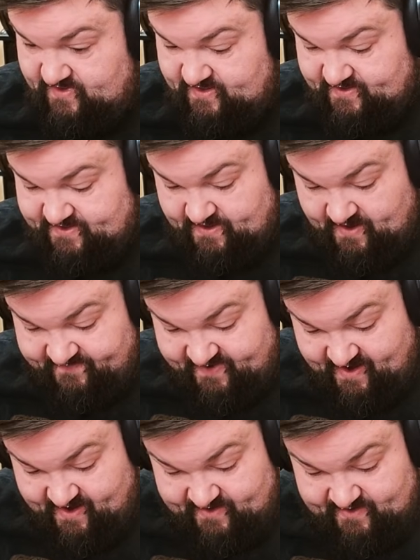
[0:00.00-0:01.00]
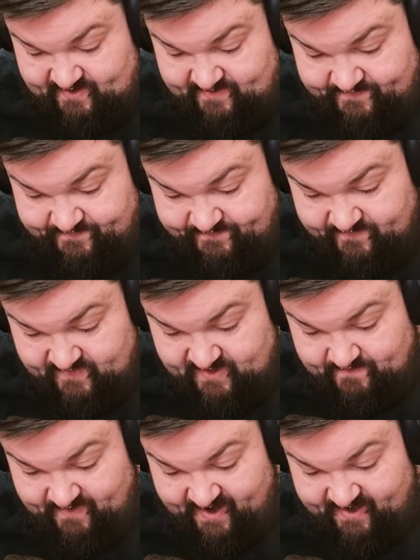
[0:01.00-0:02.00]
So I've got
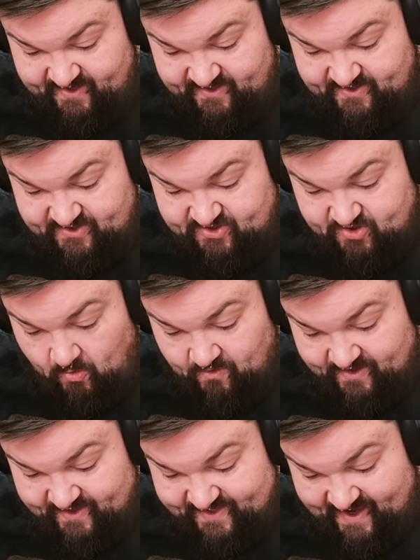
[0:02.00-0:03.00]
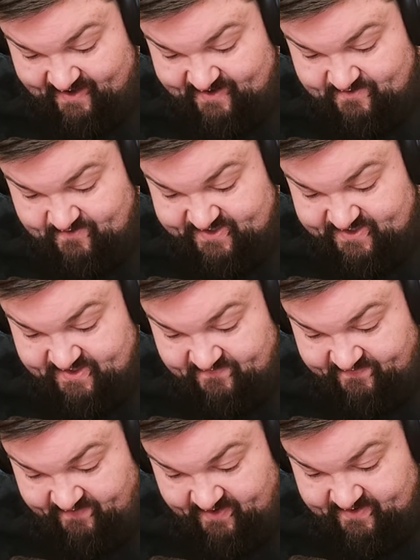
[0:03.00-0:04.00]
my Y'shtola deck, which is a
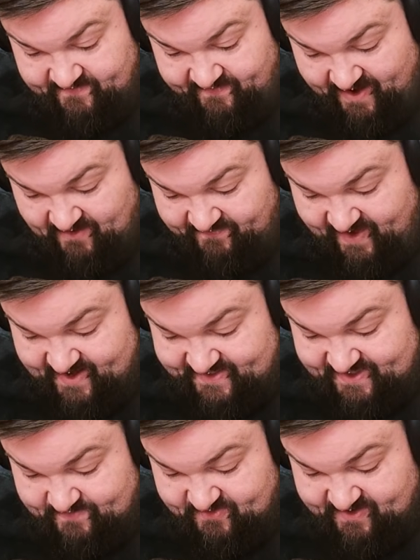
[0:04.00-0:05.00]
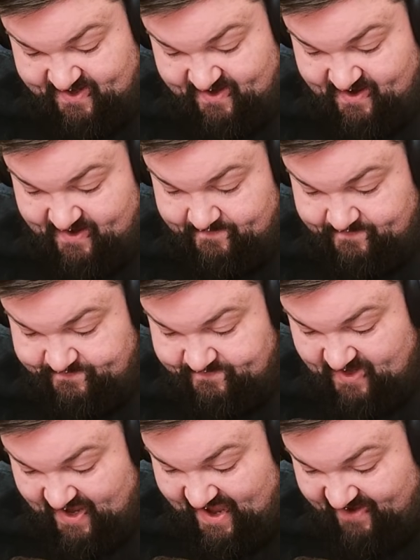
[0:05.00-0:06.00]
fun Final Fantasy precon.
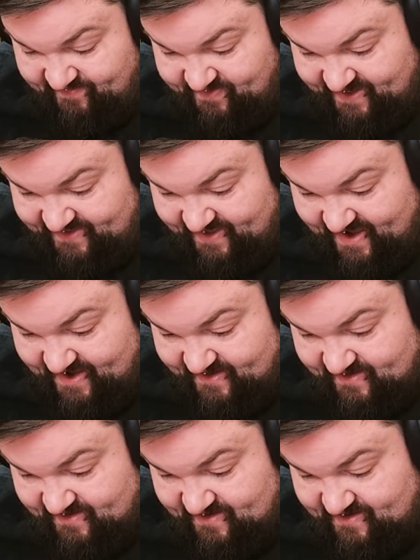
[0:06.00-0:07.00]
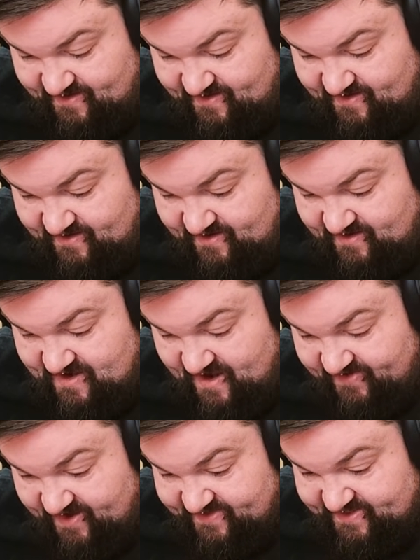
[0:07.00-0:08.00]
I have played that.
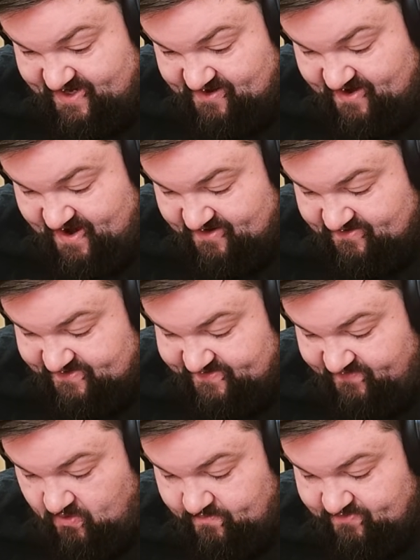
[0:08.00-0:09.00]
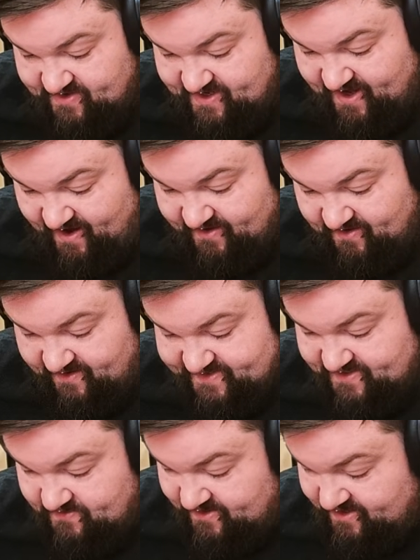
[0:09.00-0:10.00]
I've got the Terra Herald of Hope precon
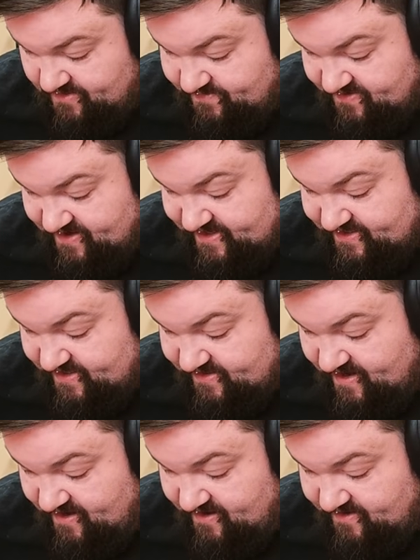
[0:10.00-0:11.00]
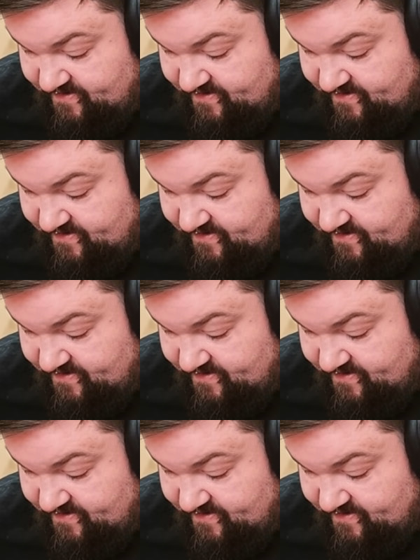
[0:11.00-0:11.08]
also unupgraded in there.